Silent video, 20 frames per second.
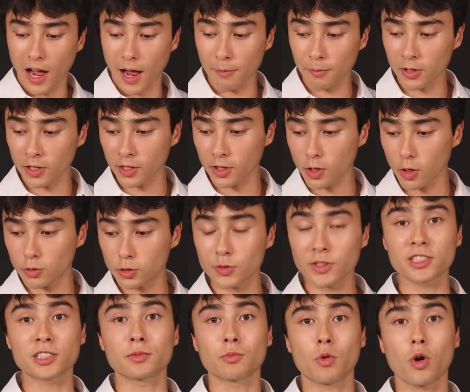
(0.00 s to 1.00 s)
I'm gonna go
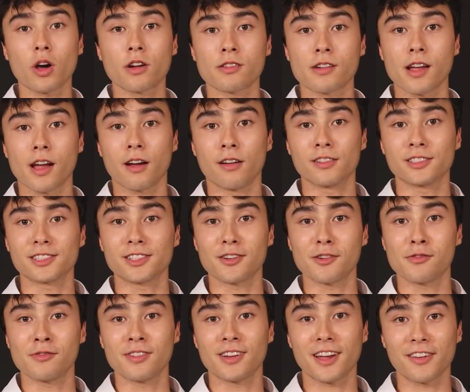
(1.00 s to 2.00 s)
drink some water now.
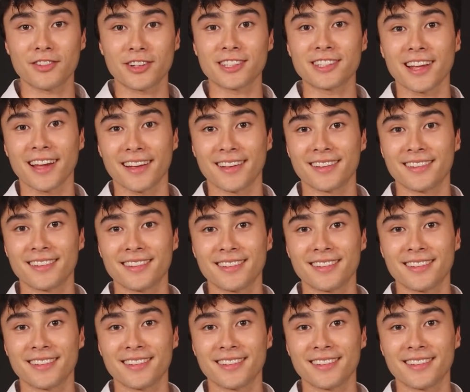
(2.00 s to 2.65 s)
So have a good day.